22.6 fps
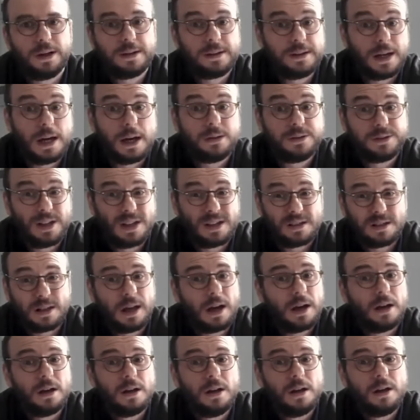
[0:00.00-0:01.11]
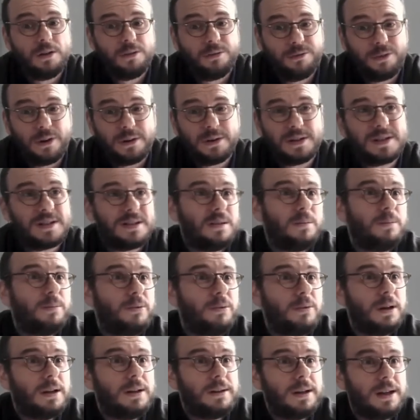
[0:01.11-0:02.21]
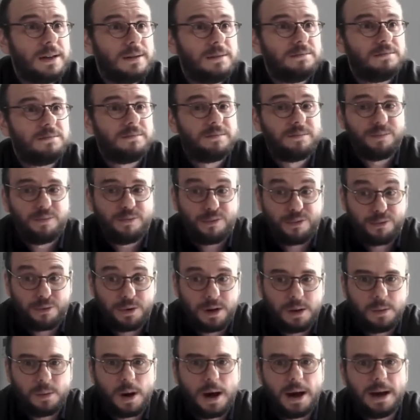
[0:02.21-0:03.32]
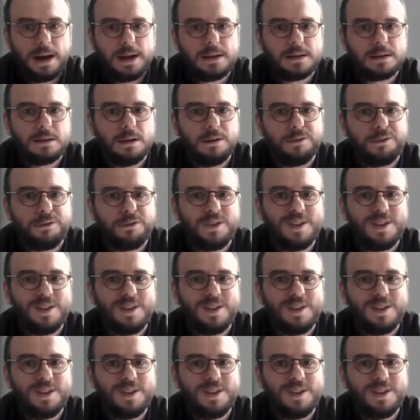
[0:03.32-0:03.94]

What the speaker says: And nowadays there are very simple and free ways of